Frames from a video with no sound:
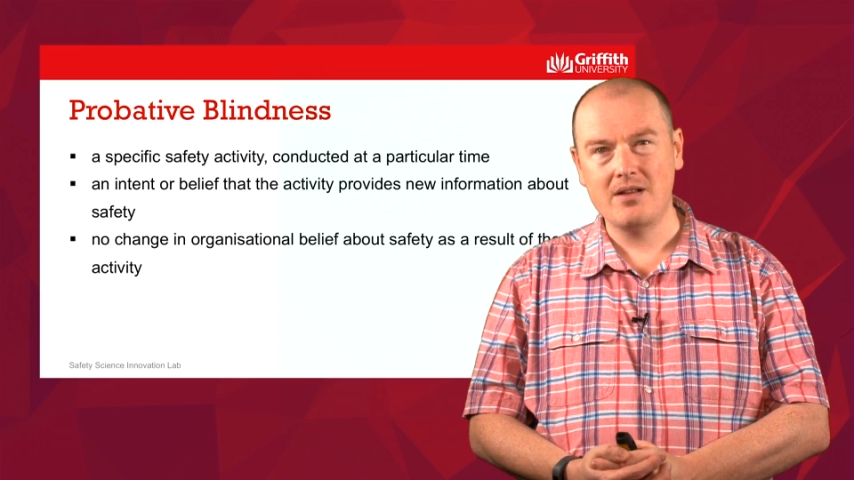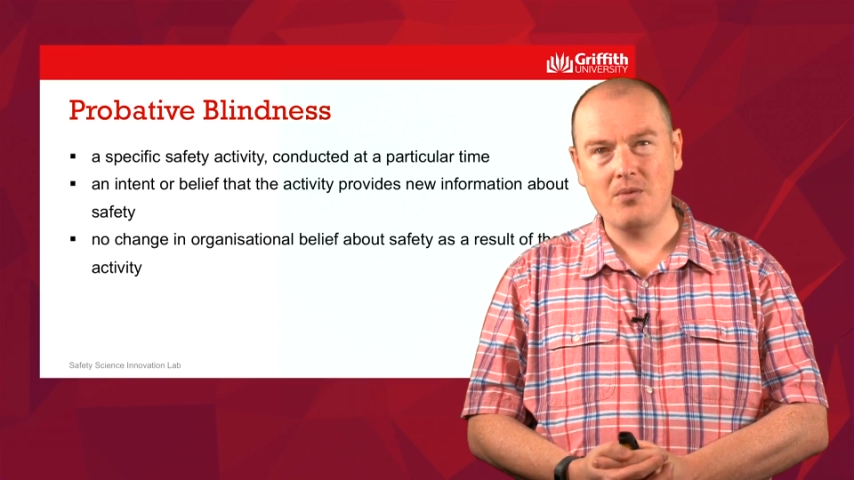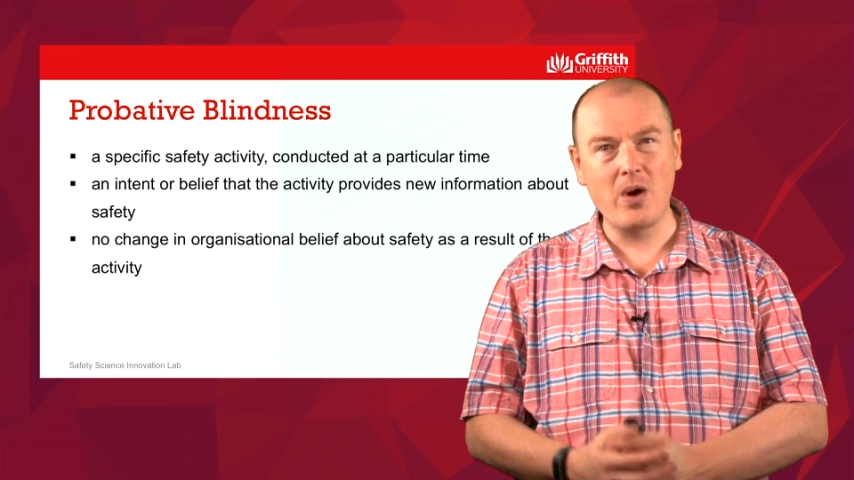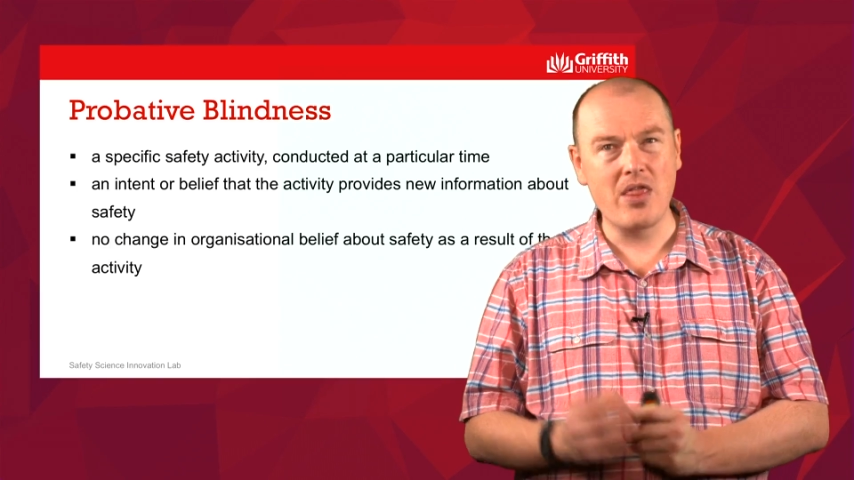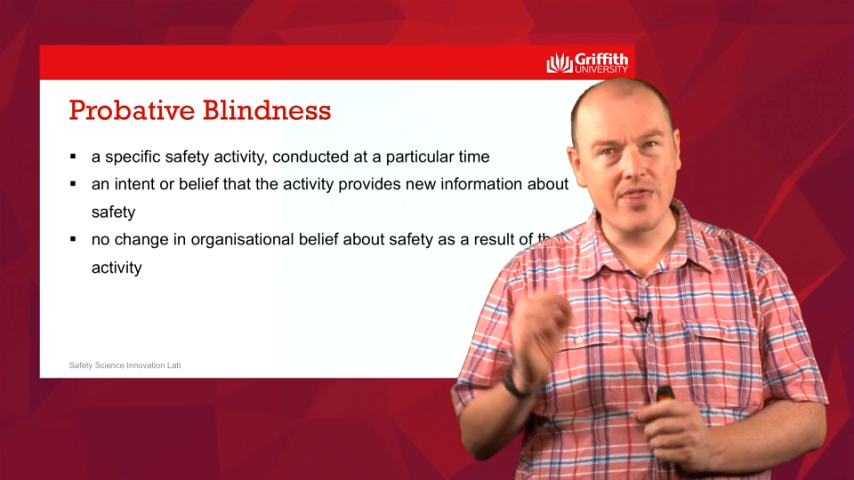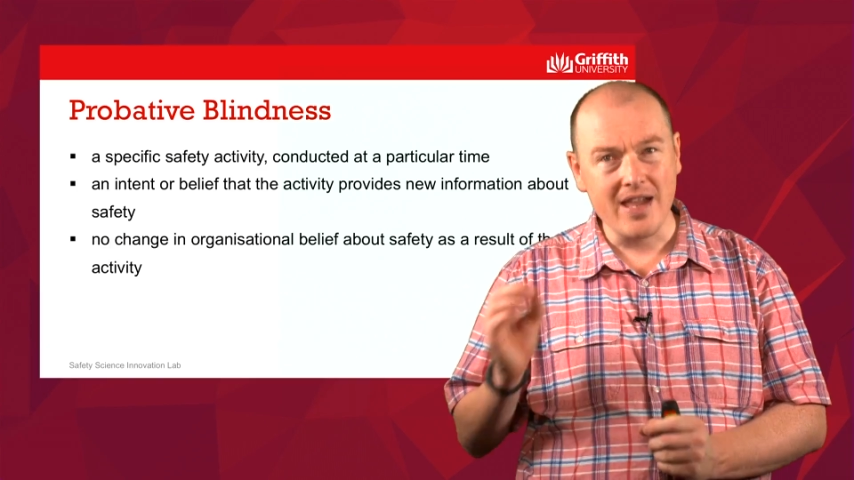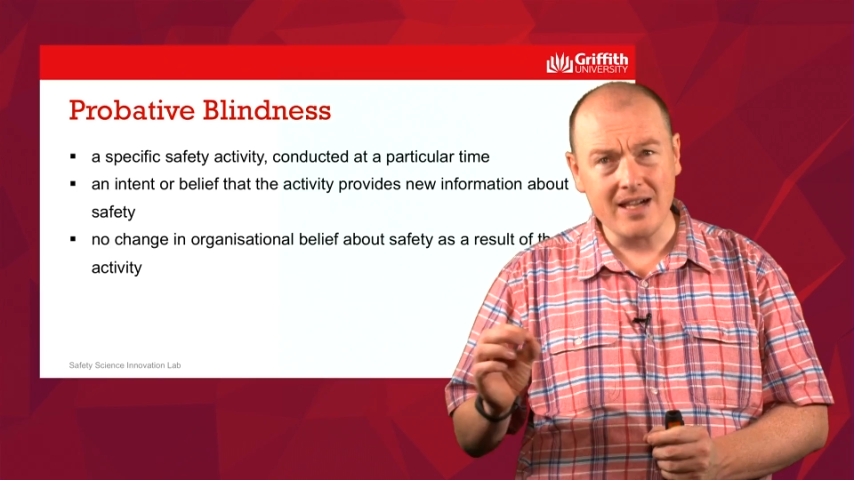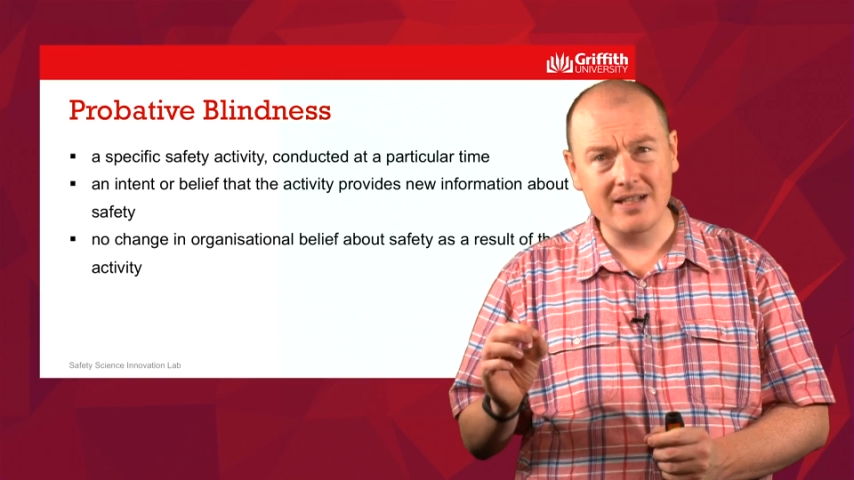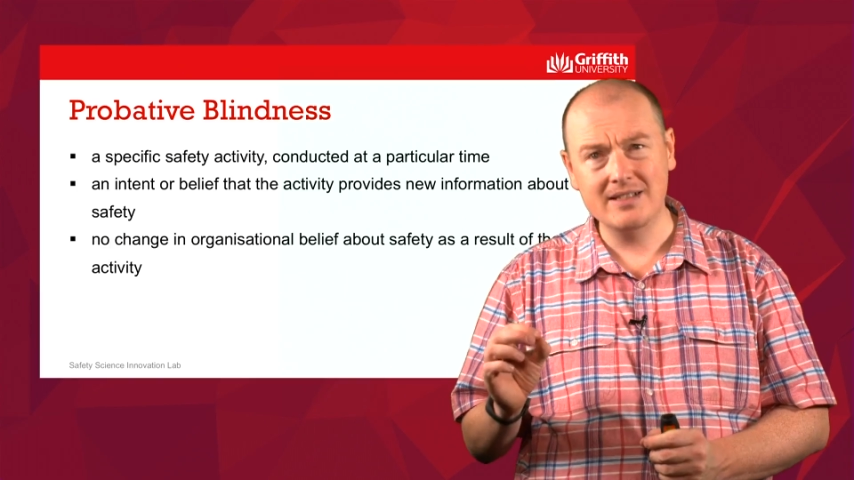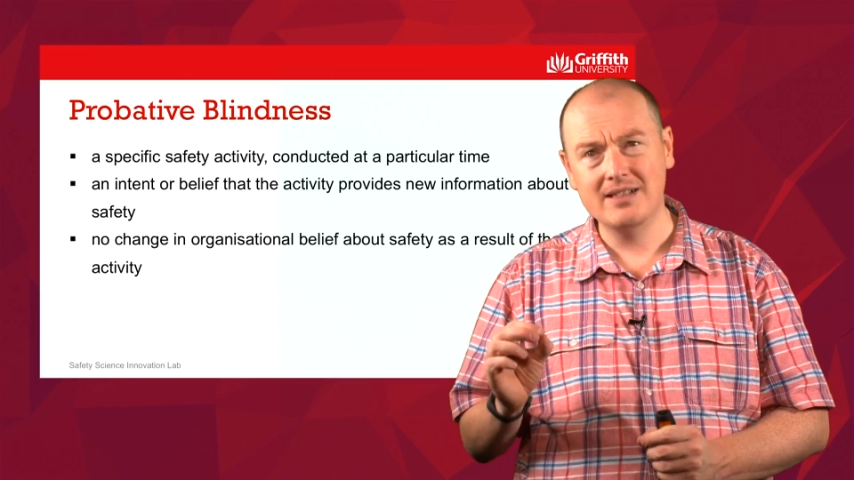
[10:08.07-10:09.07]
We
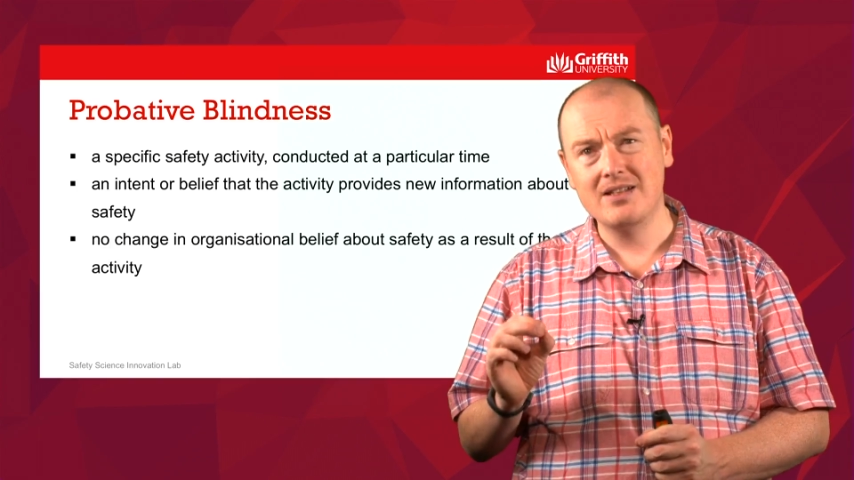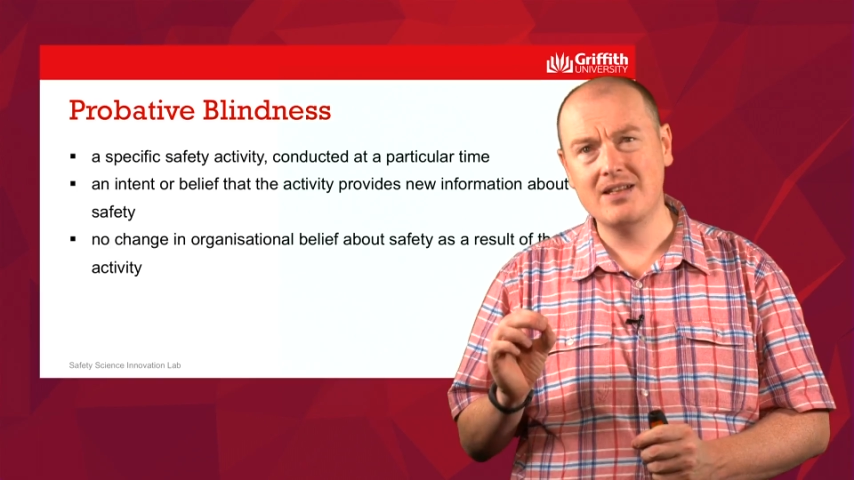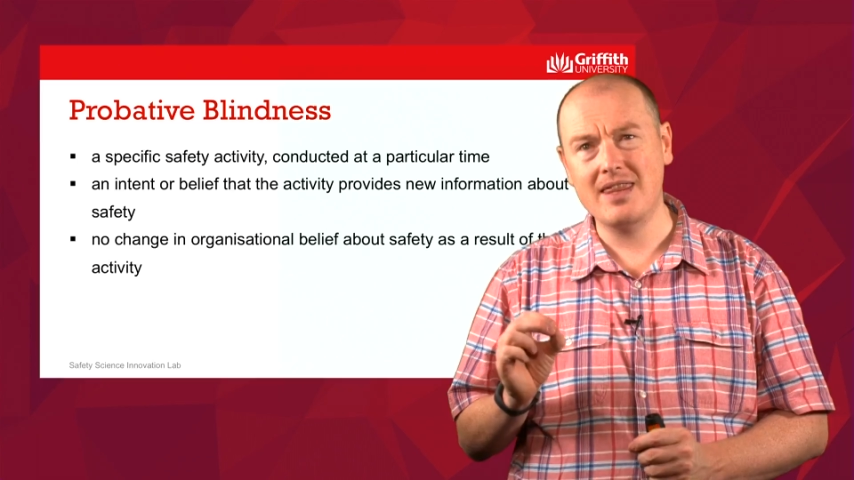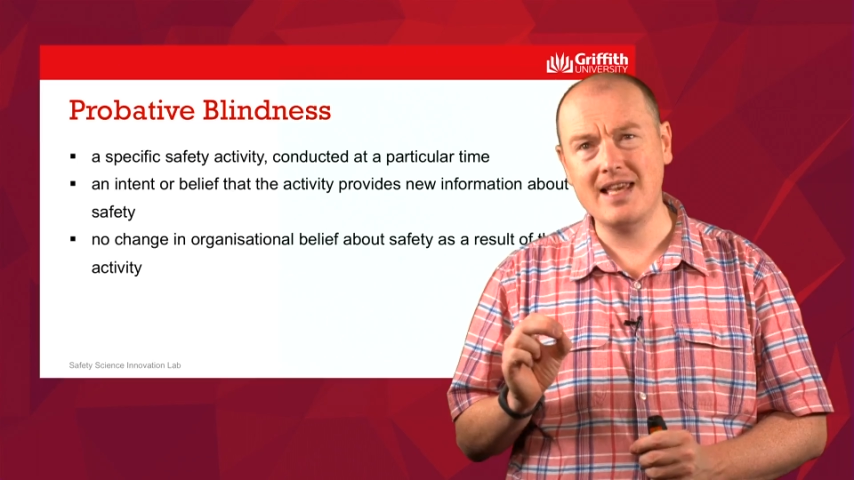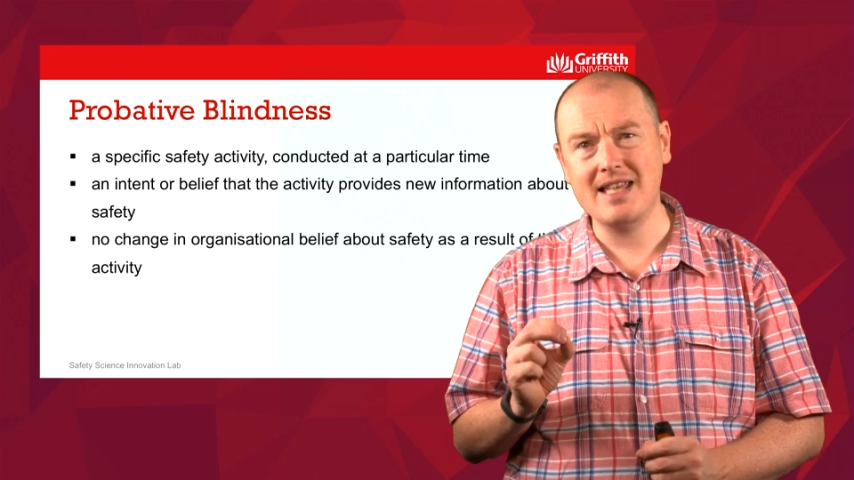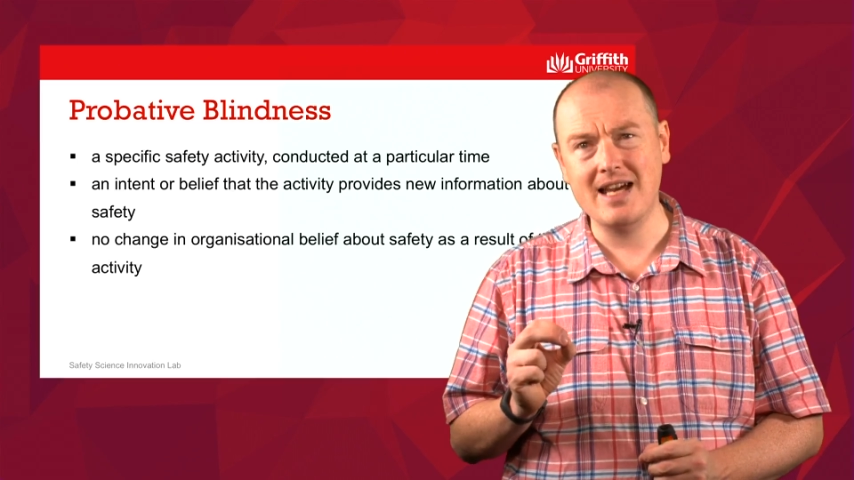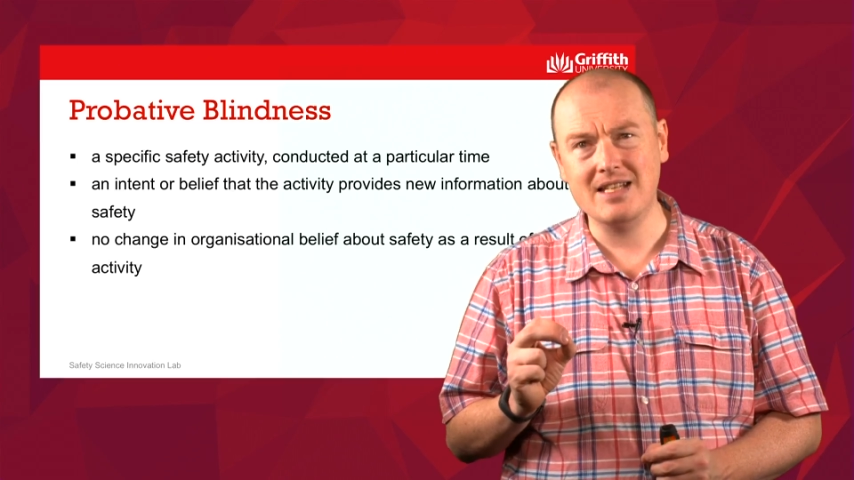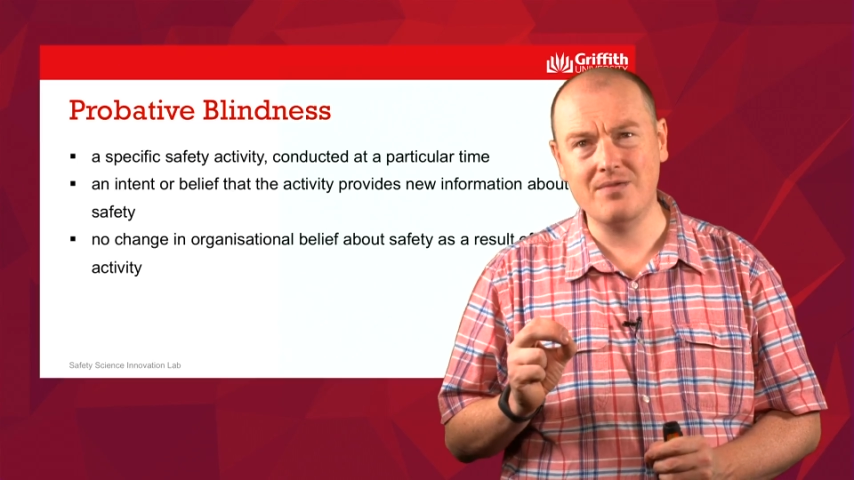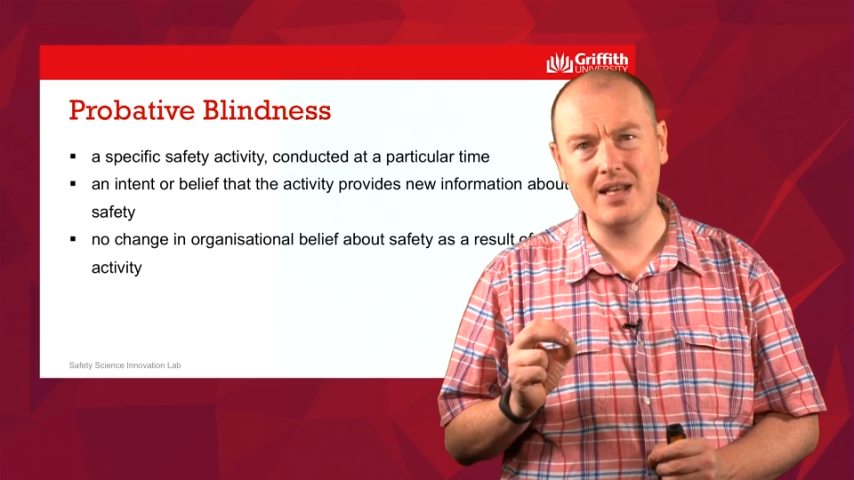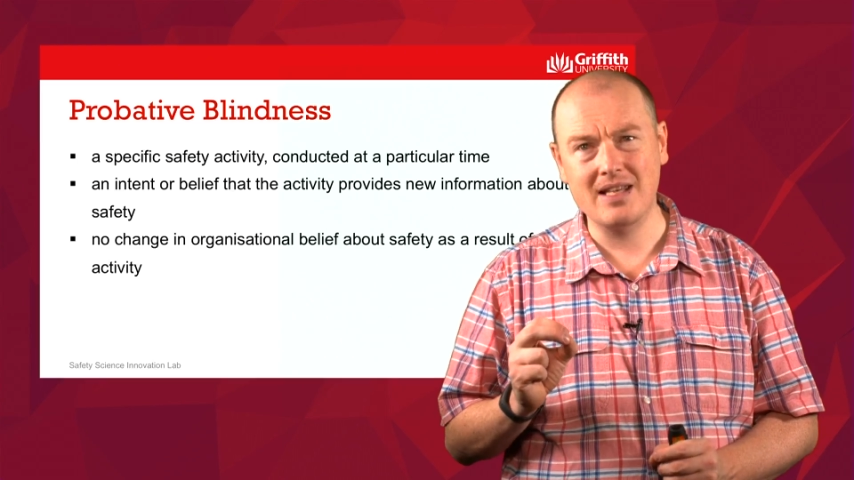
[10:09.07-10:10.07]
think that these
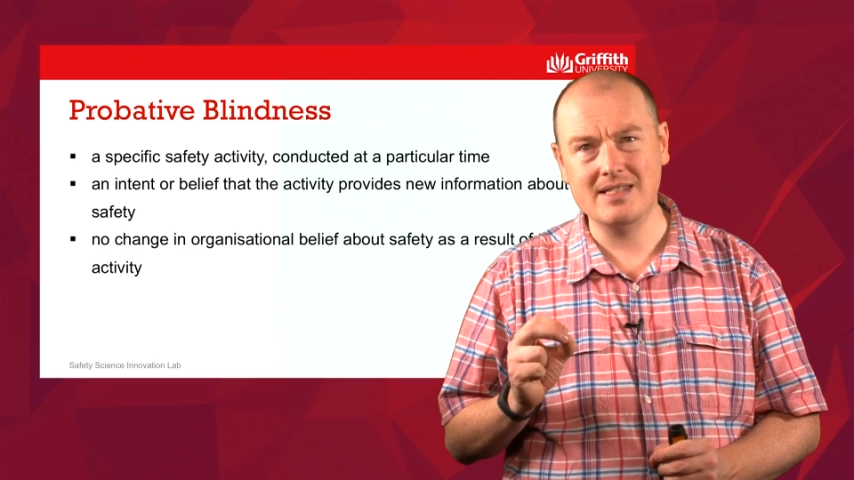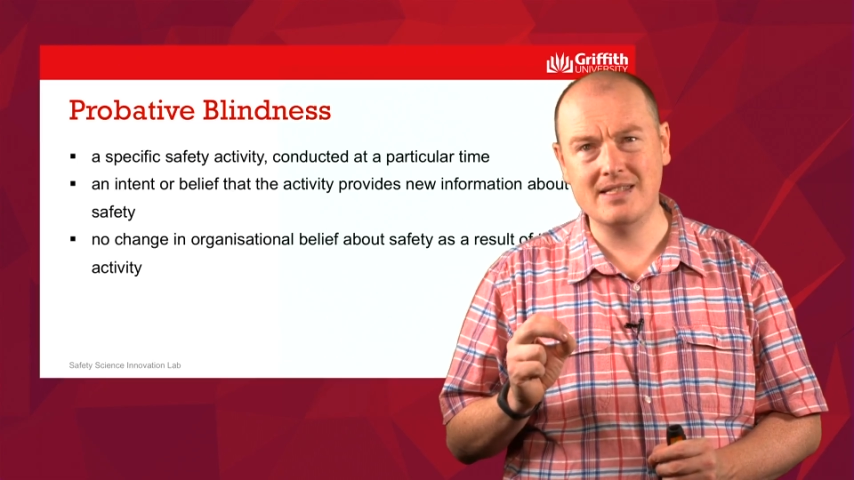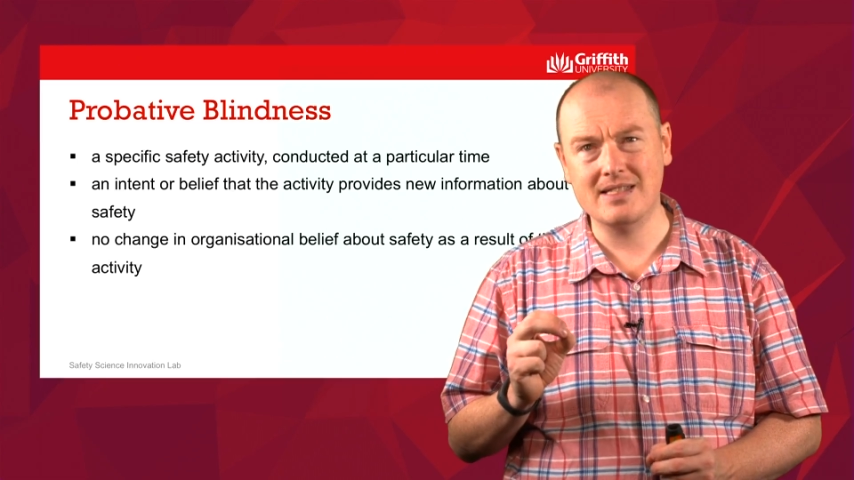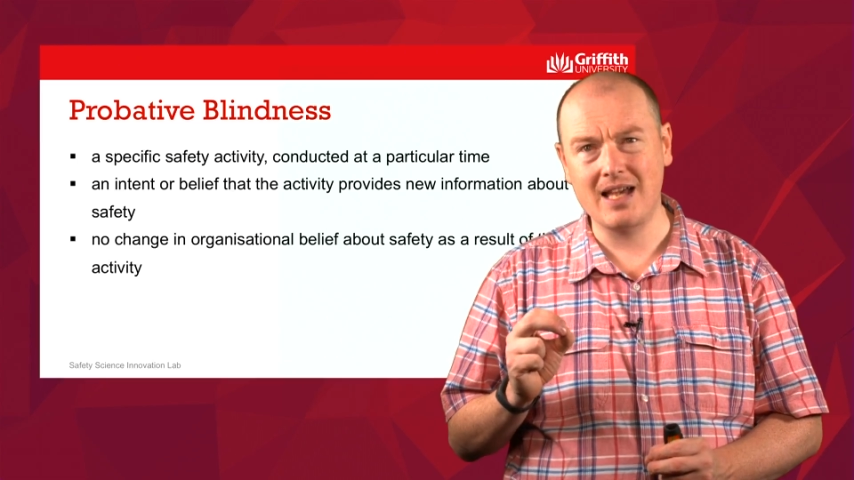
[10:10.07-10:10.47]
activities